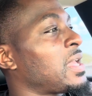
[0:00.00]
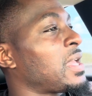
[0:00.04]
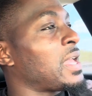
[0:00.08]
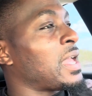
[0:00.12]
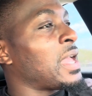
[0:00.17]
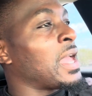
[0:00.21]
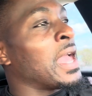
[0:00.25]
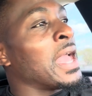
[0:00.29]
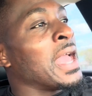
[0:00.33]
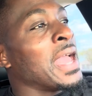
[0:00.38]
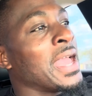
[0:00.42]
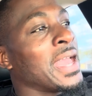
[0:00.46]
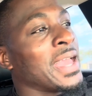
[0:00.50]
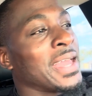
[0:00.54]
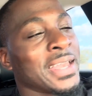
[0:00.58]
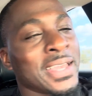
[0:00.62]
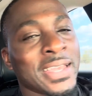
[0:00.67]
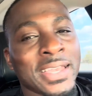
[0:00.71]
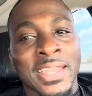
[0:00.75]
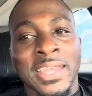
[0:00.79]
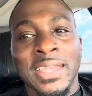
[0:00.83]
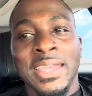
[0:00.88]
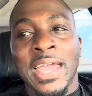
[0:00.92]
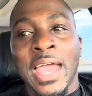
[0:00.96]

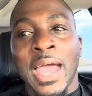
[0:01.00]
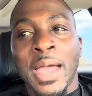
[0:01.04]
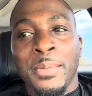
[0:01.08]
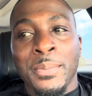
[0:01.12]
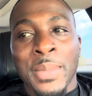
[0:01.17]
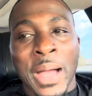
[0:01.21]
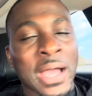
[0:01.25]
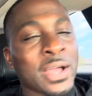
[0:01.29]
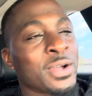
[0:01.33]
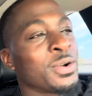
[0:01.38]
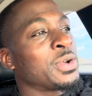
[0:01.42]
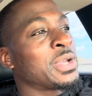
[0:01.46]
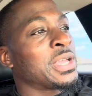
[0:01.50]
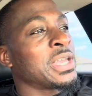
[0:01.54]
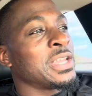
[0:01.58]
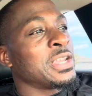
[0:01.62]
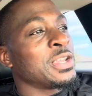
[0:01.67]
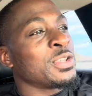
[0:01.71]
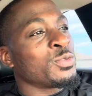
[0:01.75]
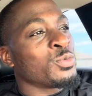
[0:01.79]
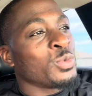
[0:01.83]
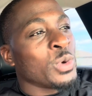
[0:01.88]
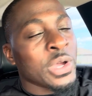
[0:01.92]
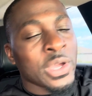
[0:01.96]
And he had Michael
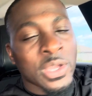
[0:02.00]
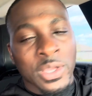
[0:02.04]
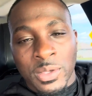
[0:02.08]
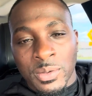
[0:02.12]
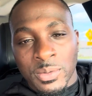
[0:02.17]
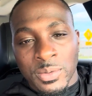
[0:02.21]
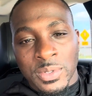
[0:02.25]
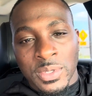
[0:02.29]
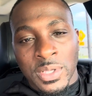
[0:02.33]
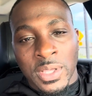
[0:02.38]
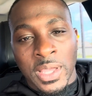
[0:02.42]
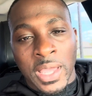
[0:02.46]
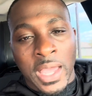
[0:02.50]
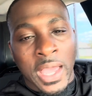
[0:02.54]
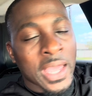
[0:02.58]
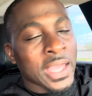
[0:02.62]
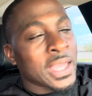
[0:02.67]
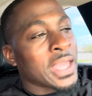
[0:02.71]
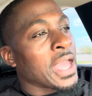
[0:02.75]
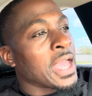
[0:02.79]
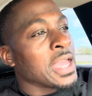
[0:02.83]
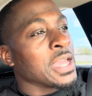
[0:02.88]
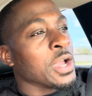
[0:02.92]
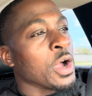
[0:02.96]
Kenneth Williams,
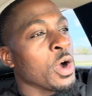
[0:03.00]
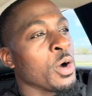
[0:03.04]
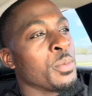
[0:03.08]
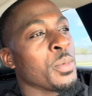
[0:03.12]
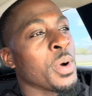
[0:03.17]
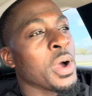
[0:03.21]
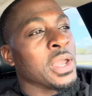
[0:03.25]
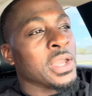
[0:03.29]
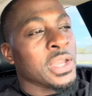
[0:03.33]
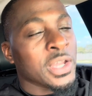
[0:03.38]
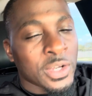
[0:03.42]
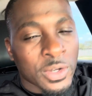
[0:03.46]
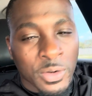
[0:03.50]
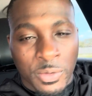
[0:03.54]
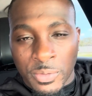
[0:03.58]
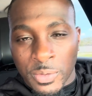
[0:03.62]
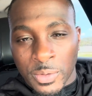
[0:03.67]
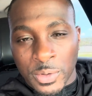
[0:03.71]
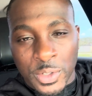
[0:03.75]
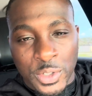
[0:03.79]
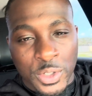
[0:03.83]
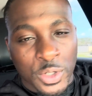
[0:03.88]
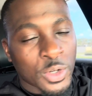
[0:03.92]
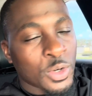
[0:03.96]
aka Omar Little from
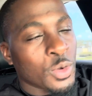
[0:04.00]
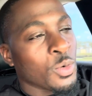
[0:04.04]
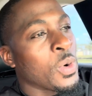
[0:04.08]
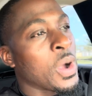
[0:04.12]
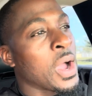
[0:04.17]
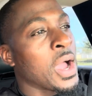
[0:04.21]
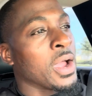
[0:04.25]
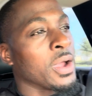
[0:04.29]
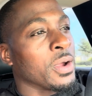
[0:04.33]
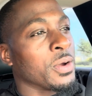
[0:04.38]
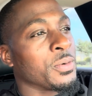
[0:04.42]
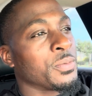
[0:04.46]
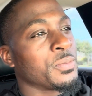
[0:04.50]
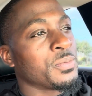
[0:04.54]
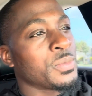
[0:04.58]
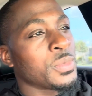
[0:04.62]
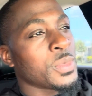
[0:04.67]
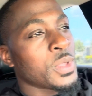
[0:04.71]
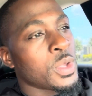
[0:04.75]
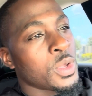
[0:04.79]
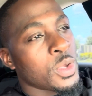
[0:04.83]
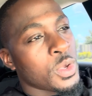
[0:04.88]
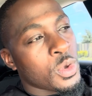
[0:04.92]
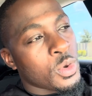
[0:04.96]
the show The
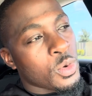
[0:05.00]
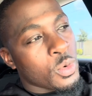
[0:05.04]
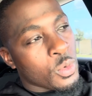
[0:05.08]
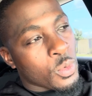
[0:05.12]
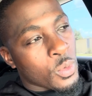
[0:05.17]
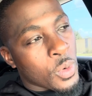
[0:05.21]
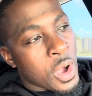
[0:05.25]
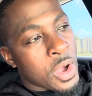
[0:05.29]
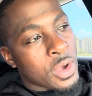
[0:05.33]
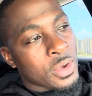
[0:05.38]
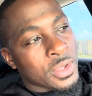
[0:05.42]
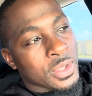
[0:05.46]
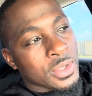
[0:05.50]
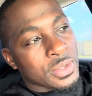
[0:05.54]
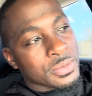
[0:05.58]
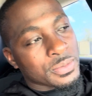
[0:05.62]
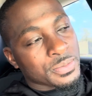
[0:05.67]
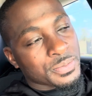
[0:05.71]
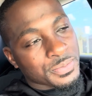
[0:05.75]
walking,